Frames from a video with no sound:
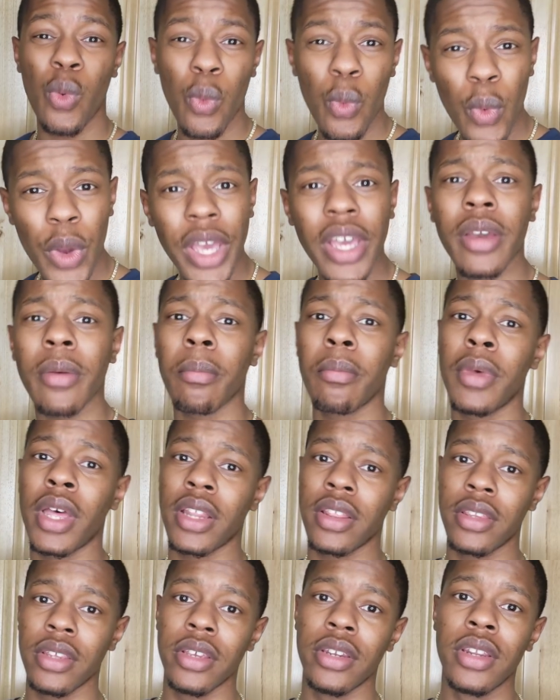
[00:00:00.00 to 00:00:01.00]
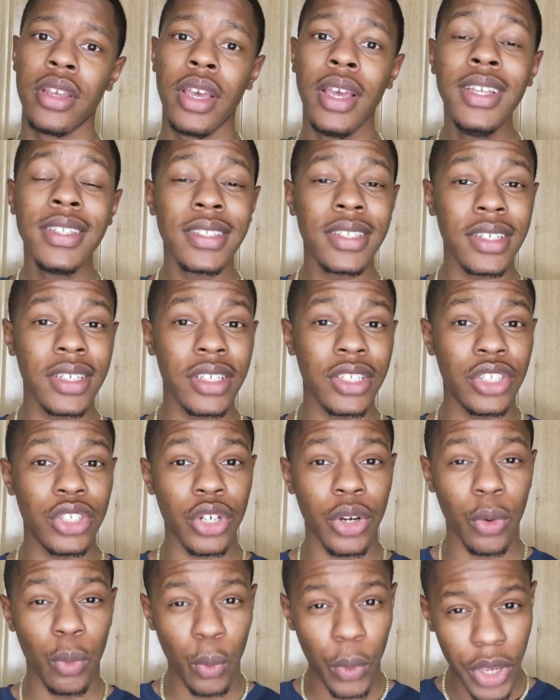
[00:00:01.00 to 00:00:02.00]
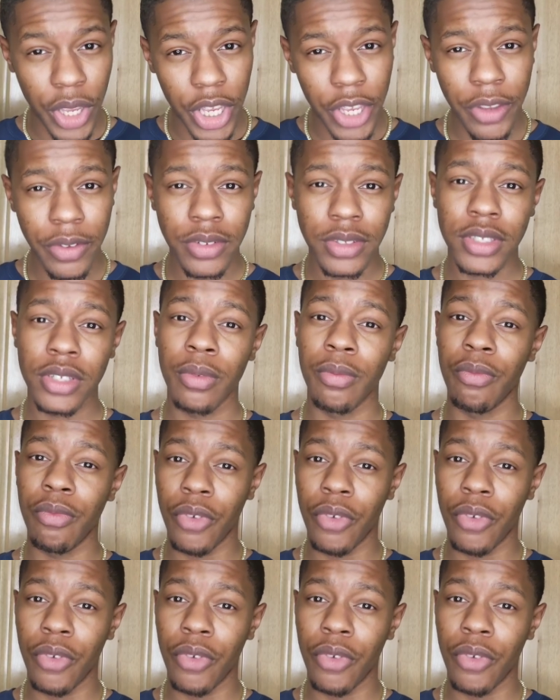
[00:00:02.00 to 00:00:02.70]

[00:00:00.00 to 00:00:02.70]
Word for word: quick method to get your waves